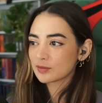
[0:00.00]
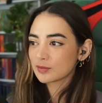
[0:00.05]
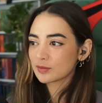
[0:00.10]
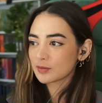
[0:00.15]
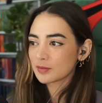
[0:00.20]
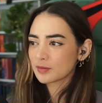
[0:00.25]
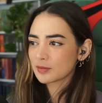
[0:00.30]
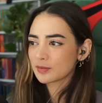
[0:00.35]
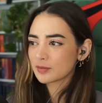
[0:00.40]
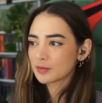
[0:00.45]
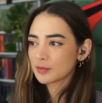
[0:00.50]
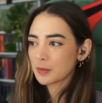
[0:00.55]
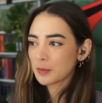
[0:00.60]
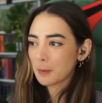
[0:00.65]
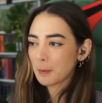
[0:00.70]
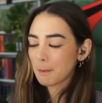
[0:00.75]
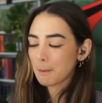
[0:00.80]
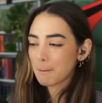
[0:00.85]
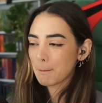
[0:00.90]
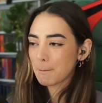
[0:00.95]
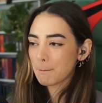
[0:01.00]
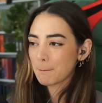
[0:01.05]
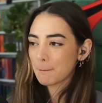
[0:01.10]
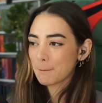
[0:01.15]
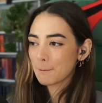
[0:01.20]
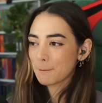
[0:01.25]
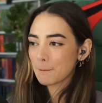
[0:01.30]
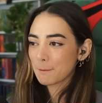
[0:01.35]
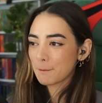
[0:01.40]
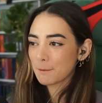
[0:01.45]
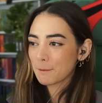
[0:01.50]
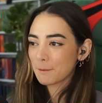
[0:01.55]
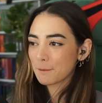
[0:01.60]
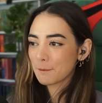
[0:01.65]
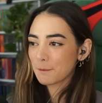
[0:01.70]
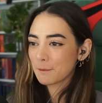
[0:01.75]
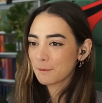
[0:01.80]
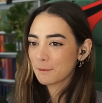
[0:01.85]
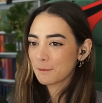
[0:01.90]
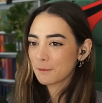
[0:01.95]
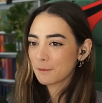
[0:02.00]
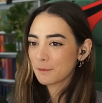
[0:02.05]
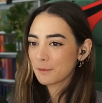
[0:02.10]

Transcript: Nobody speaks.